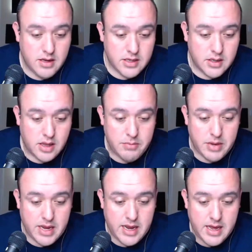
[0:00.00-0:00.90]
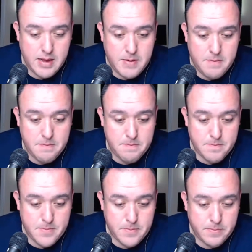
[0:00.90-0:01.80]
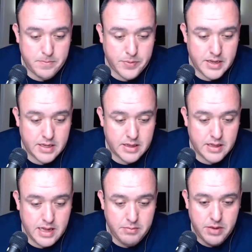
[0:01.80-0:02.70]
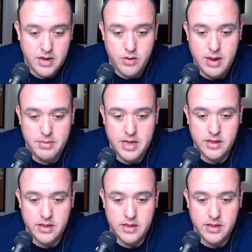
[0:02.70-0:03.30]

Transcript: So let me um, let me grab that